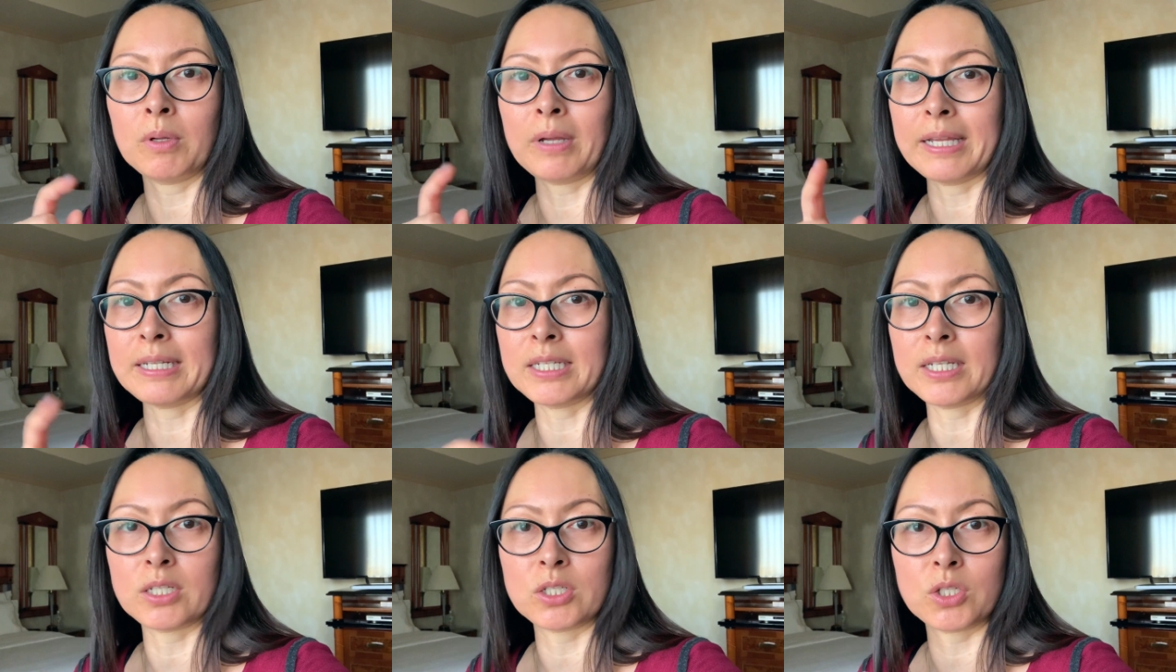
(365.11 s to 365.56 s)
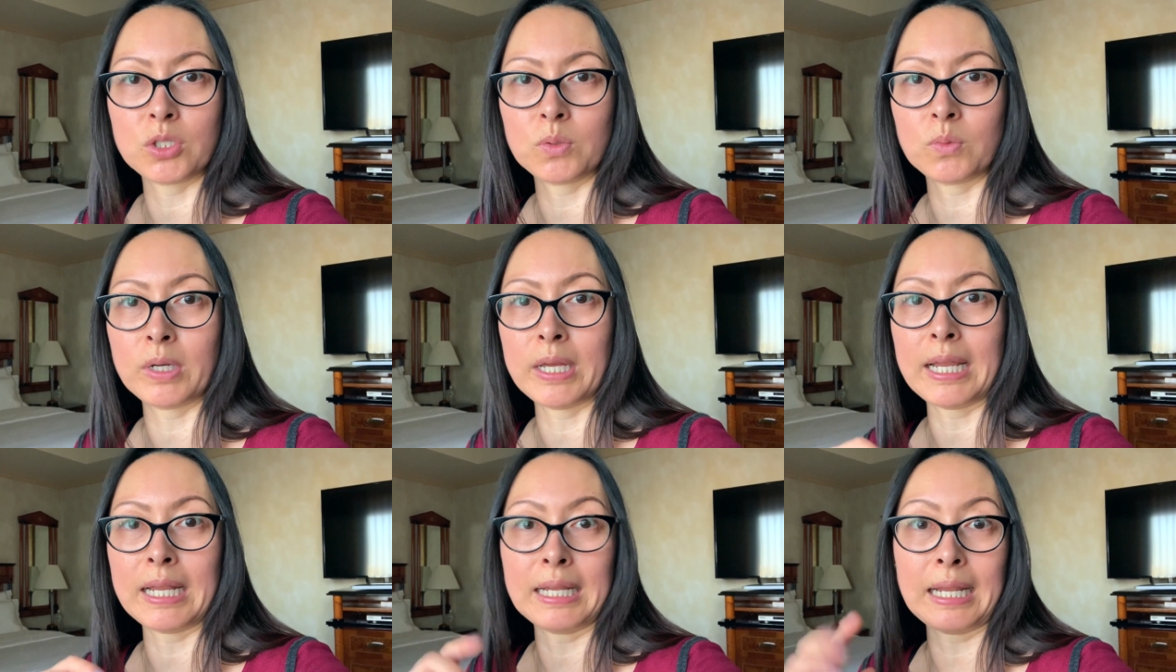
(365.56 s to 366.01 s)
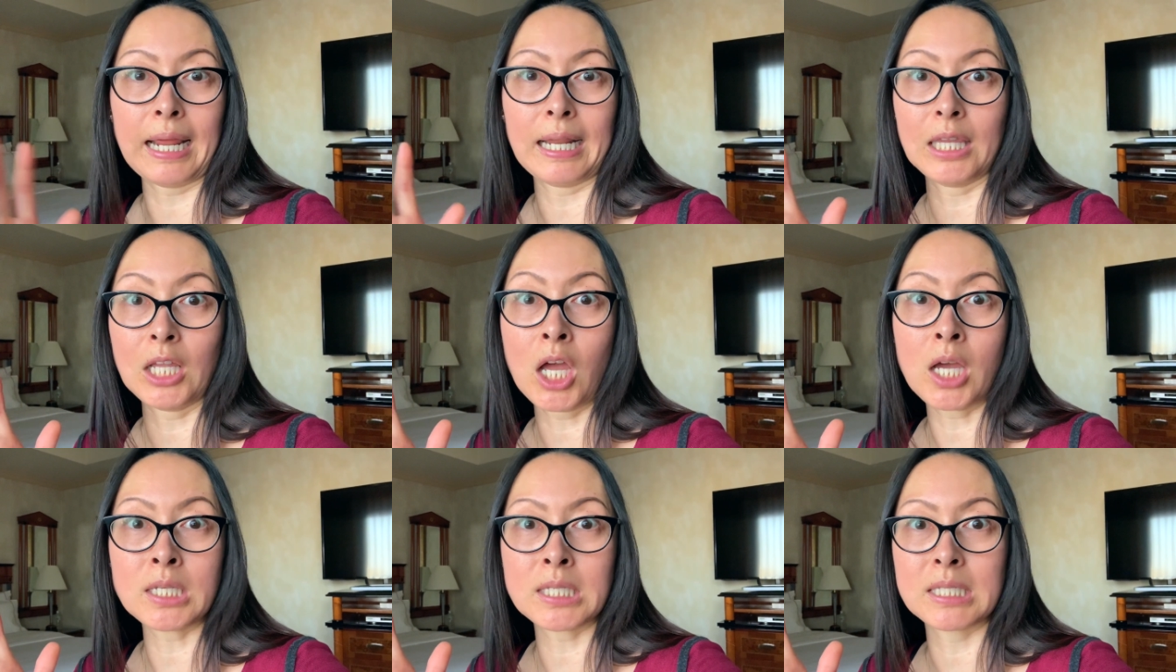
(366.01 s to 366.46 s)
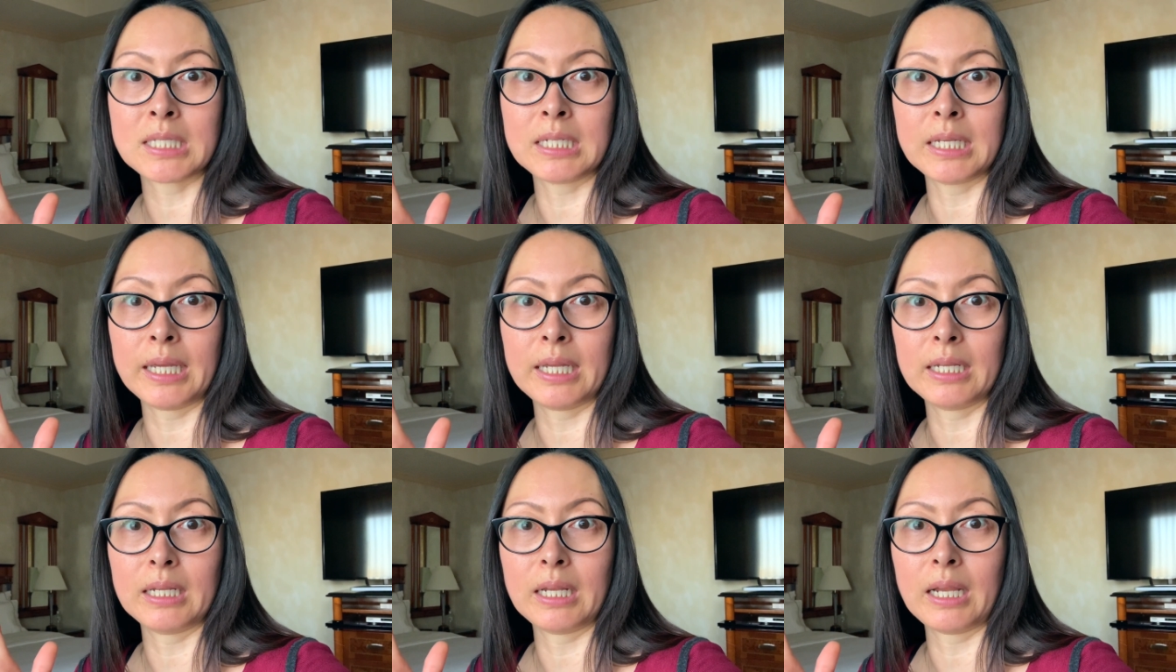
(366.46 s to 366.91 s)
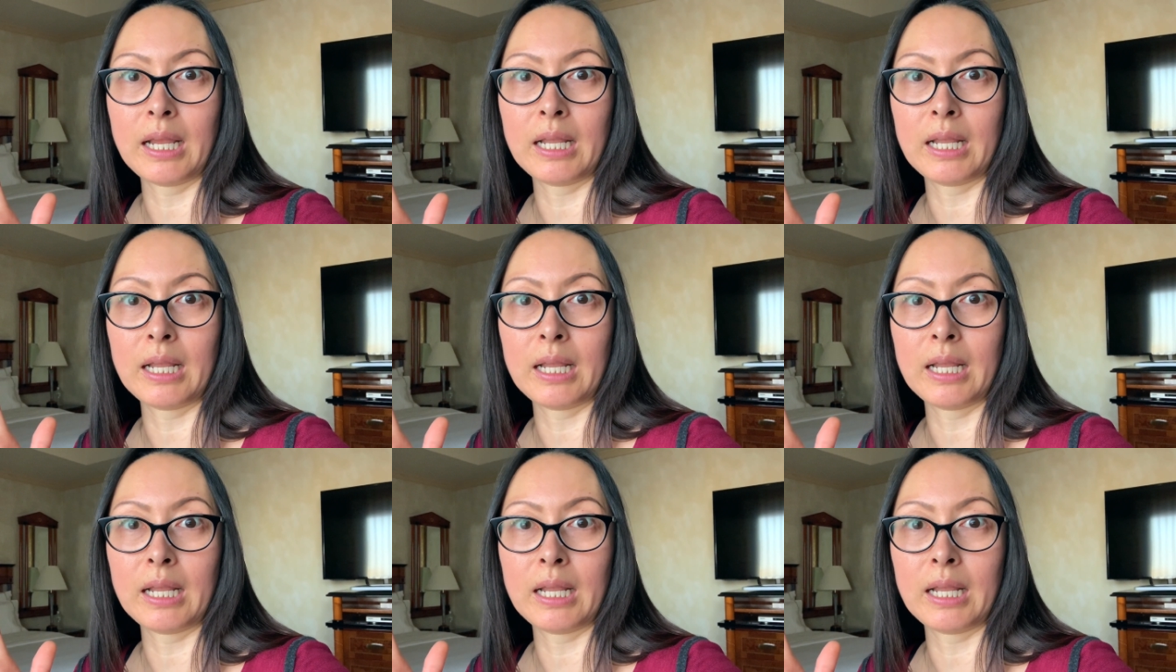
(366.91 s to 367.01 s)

I didn't do it and I lost it.